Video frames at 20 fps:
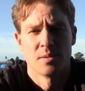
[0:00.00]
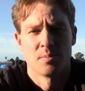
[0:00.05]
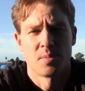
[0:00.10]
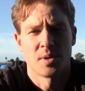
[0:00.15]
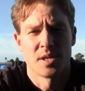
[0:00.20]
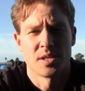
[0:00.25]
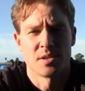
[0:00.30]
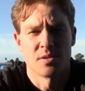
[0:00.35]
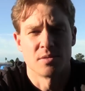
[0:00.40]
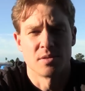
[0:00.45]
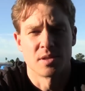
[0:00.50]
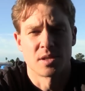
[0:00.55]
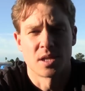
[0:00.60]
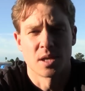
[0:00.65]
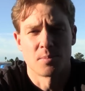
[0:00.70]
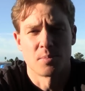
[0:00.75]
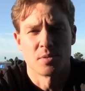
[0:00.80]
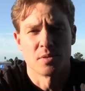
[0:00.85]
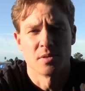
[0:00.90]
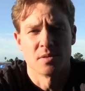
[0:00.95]
by doing a
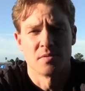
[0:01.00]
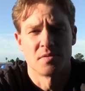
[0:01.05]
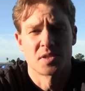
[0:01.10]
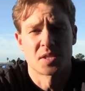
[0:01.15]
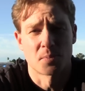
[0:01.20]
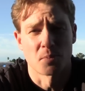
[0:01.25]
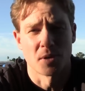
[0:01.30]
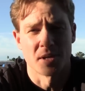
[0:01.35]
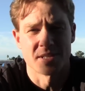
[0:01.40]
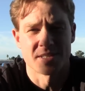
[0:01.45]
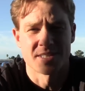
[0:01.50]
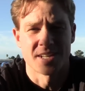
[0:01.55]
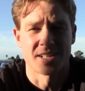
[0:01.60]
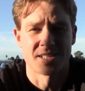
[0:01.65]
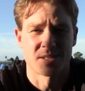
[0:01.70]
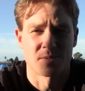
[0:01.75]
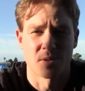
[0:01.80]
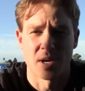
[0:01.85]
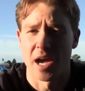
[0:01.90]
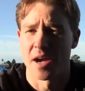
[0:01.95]
couple of sprint
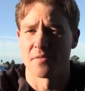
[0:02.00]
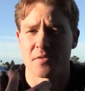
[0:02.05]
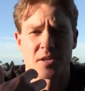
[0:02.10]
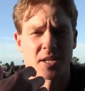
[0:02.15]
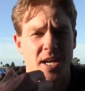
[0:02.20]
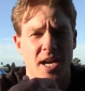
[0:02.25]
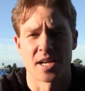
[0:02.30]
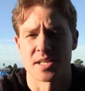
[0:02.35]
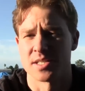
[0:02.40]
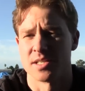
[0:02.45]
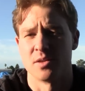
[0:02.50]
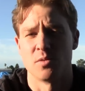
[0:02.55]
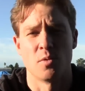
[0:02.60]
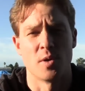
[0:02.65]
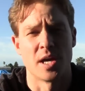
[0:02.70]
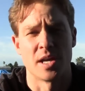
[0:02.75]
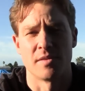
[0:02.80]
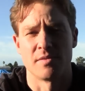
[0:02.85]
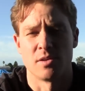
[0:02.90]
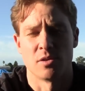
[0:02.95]
sets after catching a
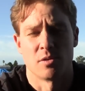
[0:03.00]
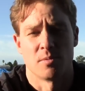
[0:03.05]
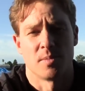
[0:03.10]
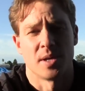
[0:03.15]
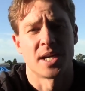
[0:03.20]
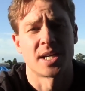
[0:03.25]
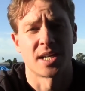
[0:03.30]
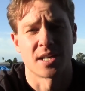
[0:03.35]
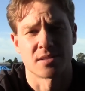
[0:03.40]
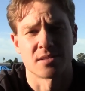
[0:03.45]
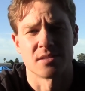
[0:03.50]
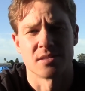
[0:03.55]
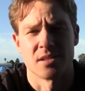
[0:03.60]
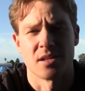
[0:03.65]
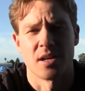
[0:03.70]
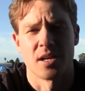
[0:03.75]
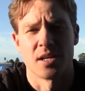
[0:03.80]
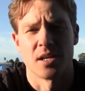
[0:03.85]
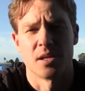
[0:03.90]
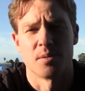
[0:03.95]
wave, going back out from
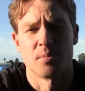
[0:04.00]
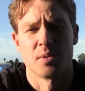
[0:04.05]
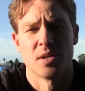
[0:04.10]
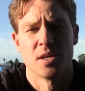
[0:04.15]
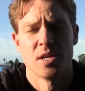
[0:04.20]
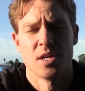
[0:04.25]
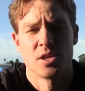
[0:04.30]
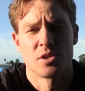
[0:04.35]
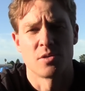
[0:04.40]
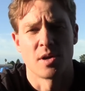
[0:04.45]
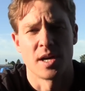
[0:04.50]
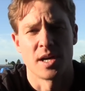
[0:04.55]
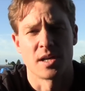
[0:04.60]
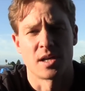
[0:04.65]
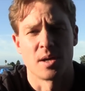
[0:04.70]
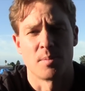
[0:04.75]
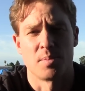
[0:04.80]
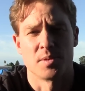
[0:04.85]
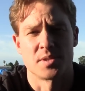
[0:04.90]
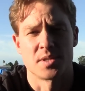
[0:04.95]
lineup, try it a
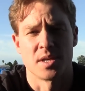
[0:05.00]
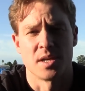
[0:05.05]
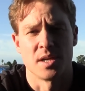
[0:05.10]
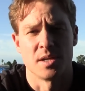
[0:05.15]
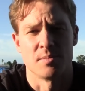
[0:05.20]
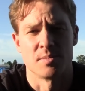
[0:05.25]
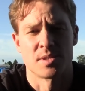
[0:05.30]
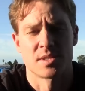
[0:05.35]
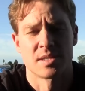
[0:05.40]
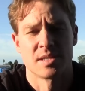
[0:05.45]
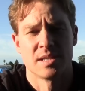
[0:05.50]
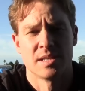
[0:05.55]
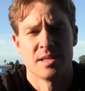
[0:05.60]
couple times,